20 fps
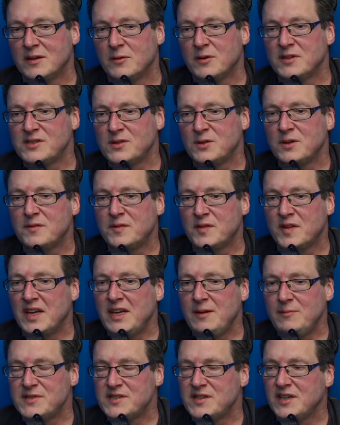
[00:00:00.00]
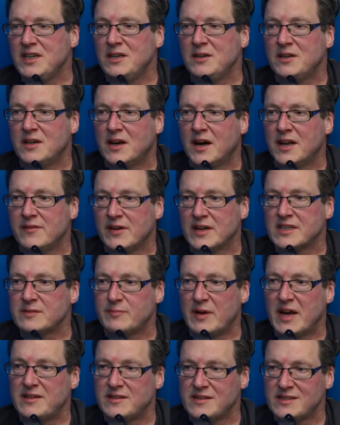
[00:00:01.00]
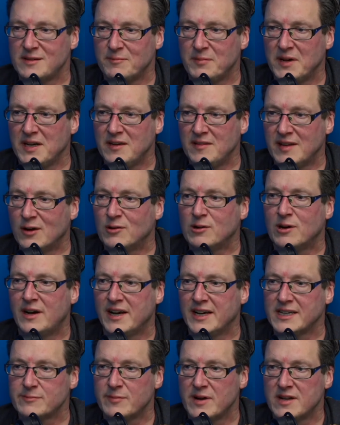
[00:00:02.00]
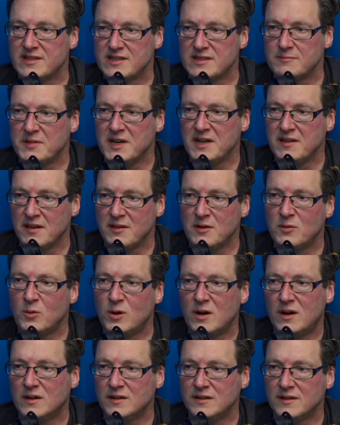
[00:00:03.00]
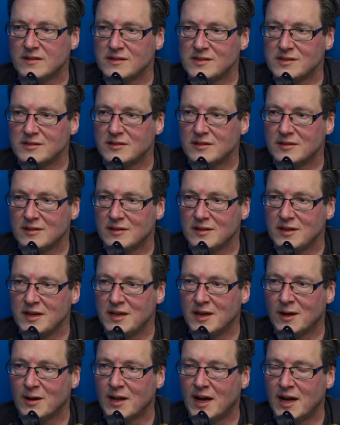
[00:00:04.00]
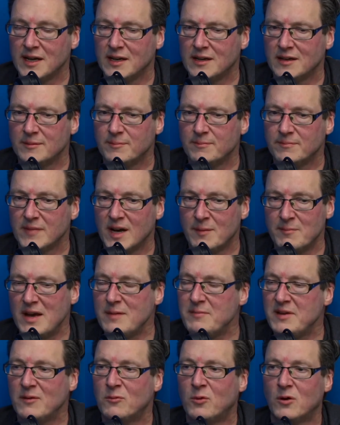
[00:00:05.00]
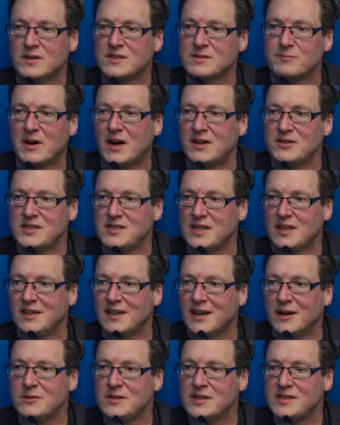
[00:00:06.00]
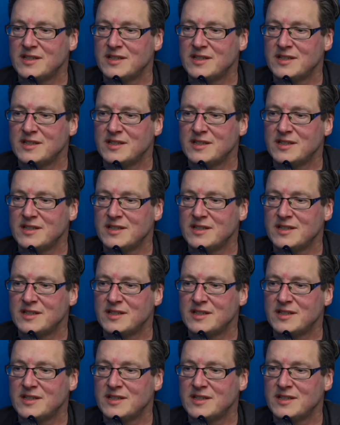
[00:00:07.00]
were sort of themes that you kind of expected to be there, or I expected to be there, that weren't. And maybe it was, but I just didn't notice it.